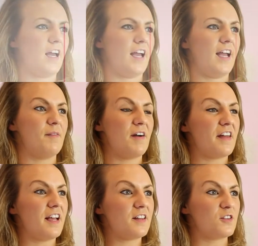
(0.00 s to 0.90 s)
I
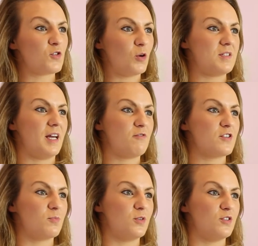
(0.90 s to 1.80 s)
think the top tip for
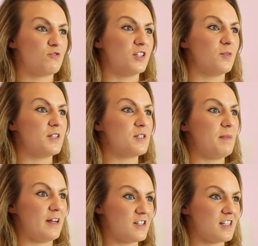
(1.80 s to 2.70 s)
someone who's really wanting to
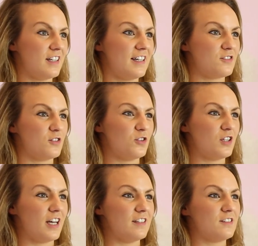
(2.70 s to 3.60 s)
personalise their
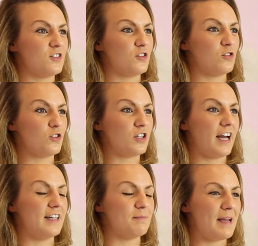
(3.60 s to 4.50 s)
look is to look
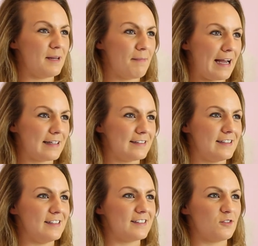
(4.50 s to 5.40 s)
at as many
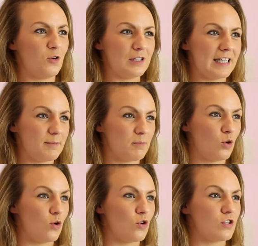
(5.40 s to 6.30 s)
magazines and online
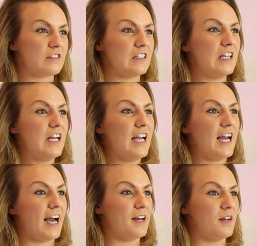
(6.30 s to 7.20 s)
blogs and
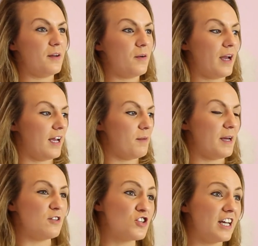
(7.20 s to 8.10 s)

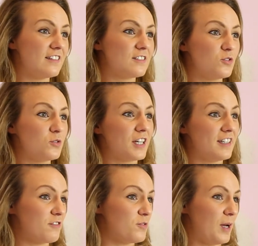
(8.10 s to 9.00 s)
Pinterest and all kind
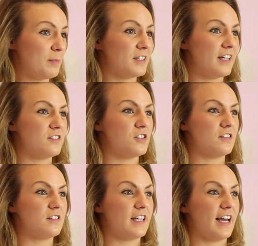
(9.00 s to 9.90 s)
of different websites,
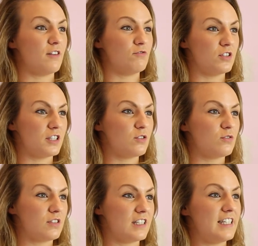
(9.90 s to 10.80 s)
just to get a really
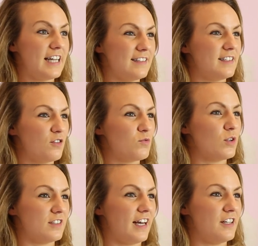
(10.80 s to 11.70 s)
clear idea of
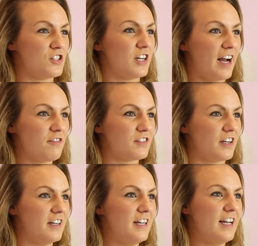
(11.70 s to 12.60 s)
what it is you're after.